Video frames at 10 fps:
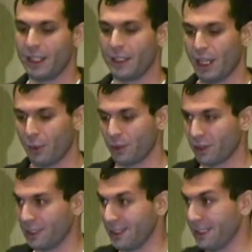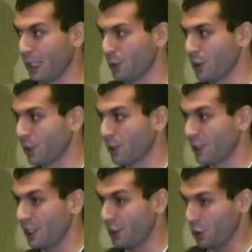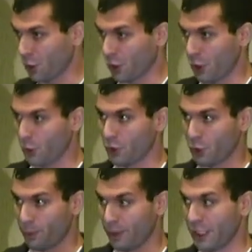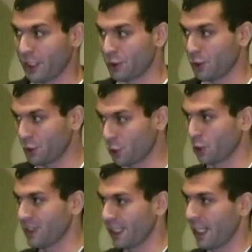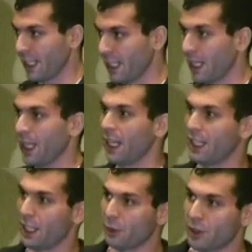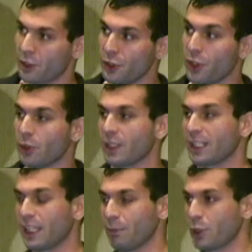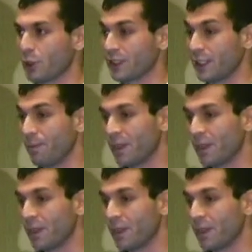Now you know that in your code you're pinning it to a certain CA, and now that you know that it can be trusted.